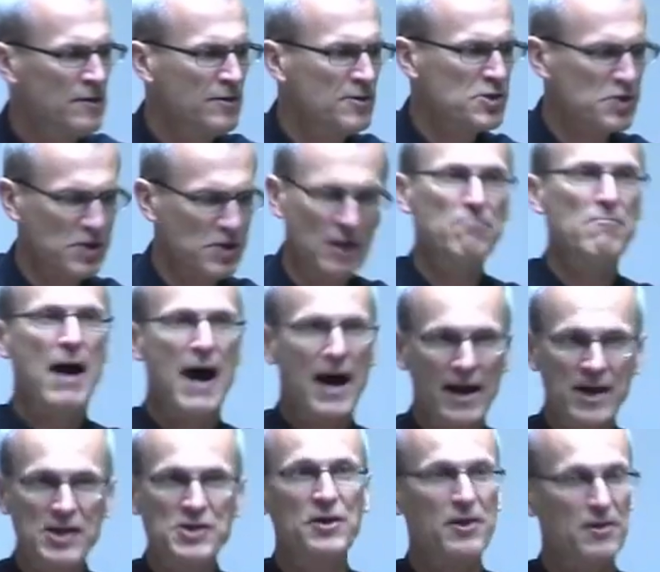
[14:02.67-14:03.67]

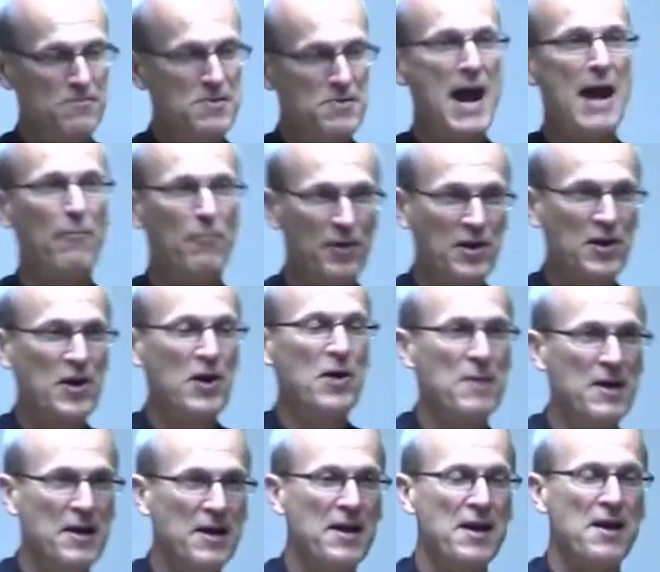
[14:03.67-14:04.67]
somebody's going to be able to
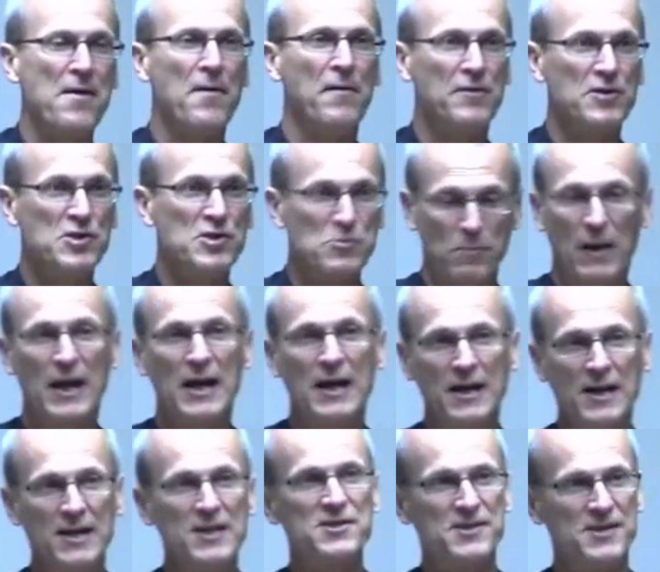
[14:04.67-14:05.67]
come in here and
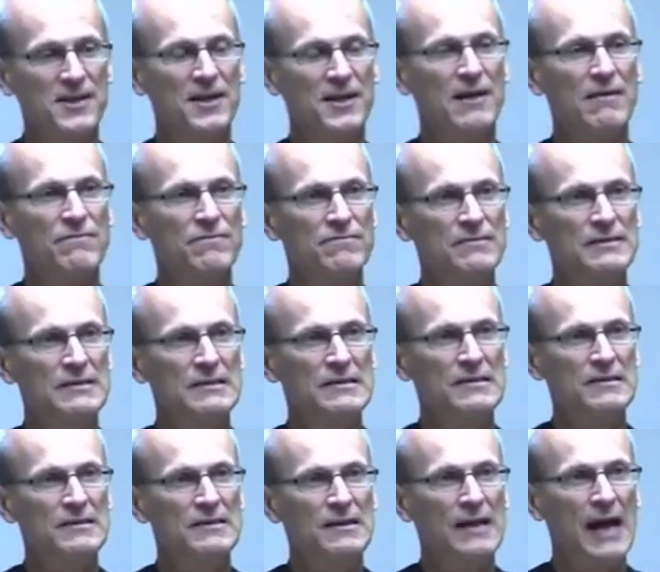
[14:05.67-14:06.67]
explain this stuff.
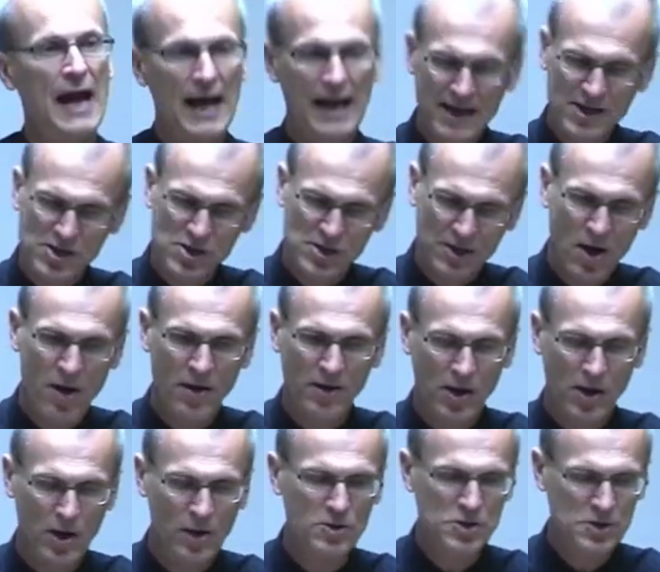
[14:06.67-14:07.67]
And his thought
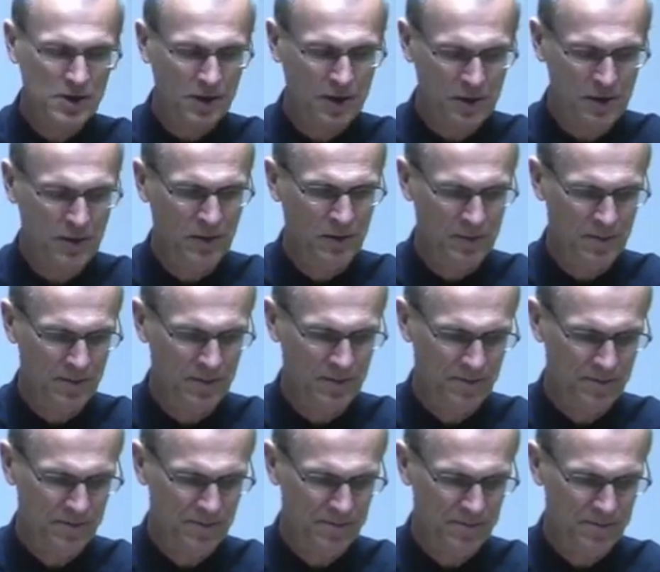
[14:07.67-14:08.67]
goes to whom?
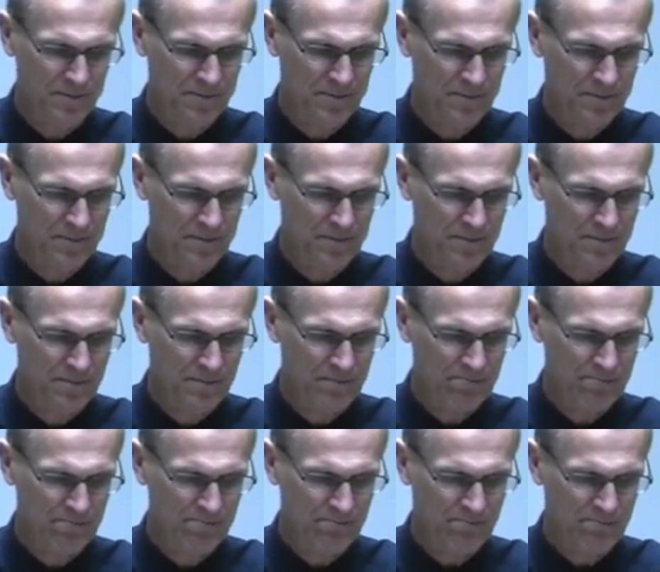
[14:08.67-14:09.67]

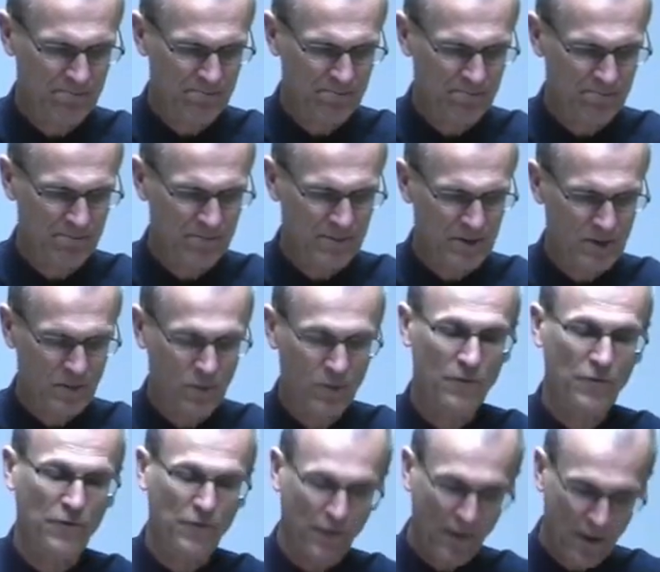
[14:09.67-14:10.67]
The wise man.
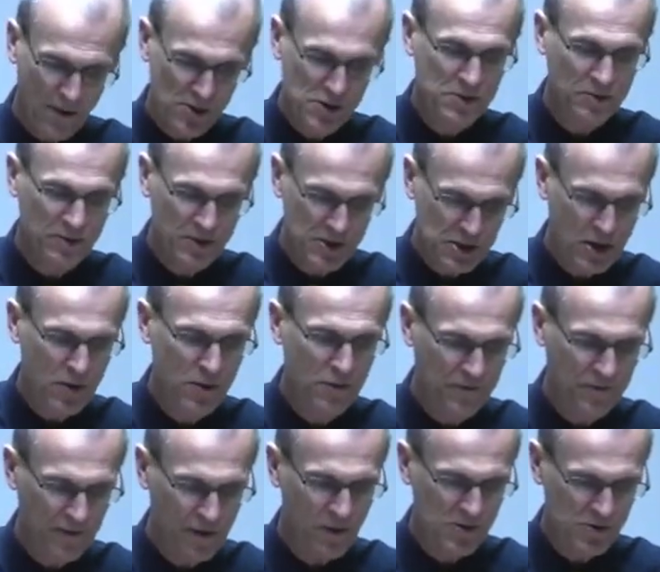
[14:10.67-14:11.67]
first to his own
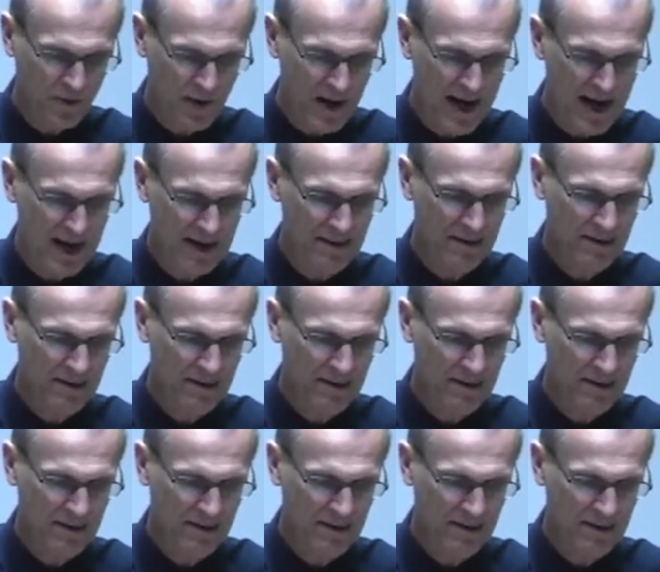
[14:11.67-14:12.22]
folks, right?